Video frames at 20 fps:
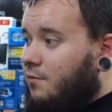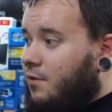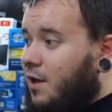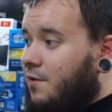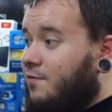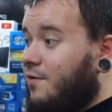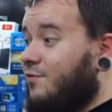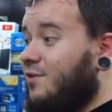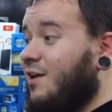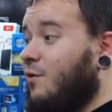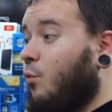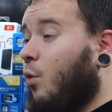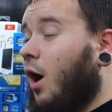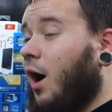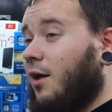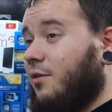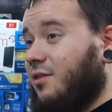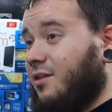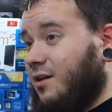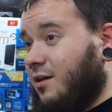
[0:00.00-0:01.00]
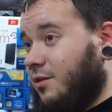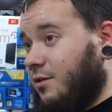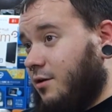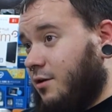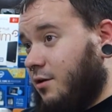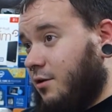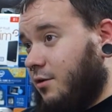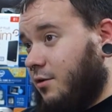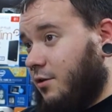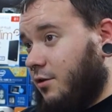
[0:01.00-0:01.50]
15 watt,
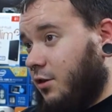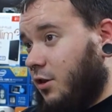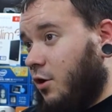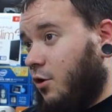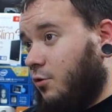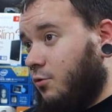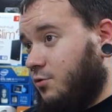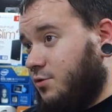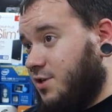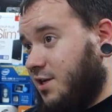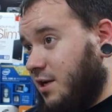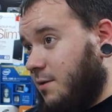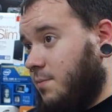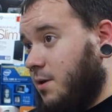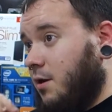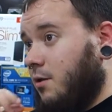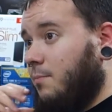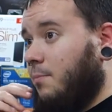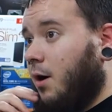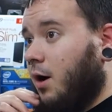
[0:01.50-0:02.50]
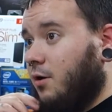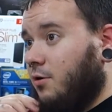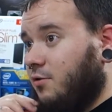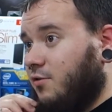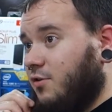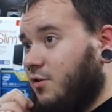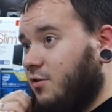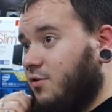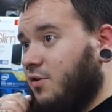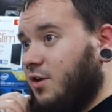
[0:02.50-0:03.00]
the low TDP
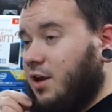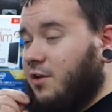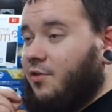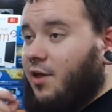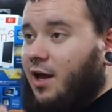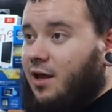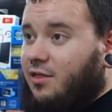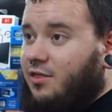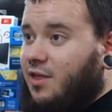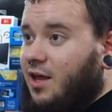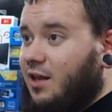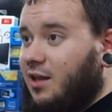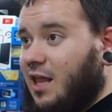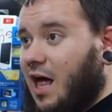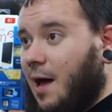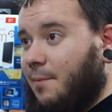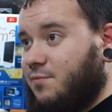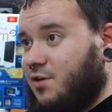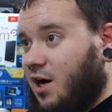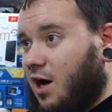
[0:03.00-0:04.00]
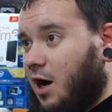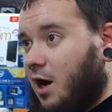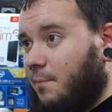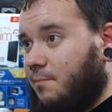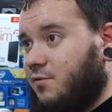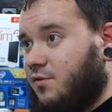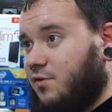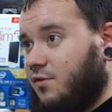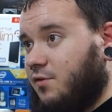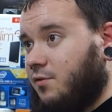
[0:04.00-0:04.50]
parts you'd see in thin
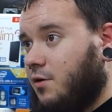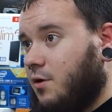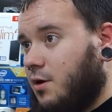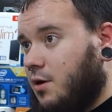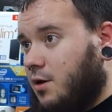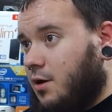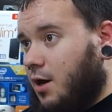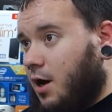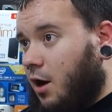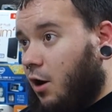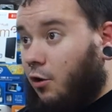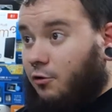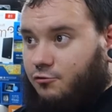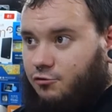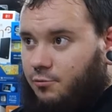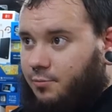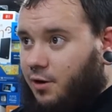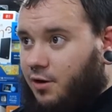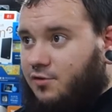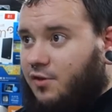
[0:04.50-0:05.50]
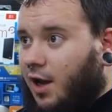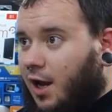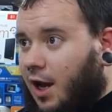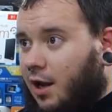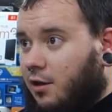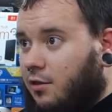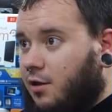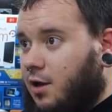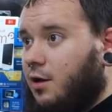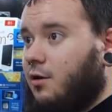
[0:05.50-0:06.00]
laptops, ultrabooks, that kind
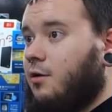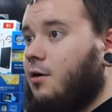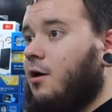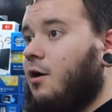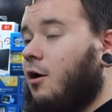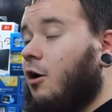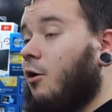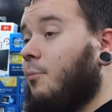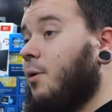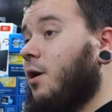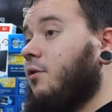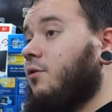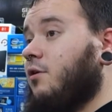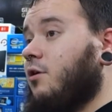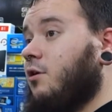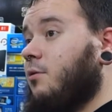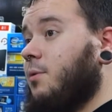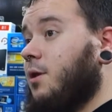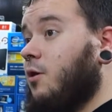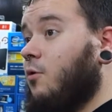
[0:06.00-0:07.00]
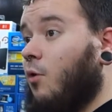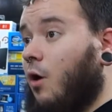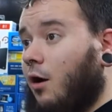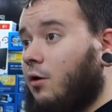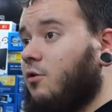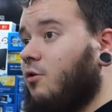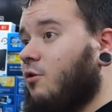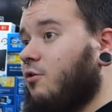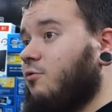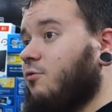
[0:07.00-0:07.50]
of thing, are apparently going to be quad
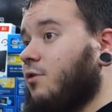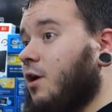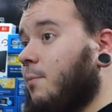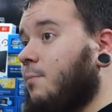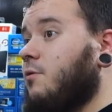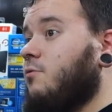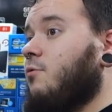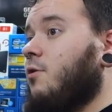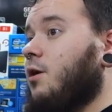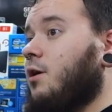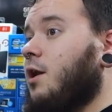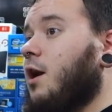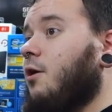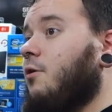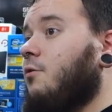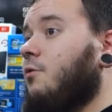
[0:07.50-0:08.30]
cores with hyper-threading now.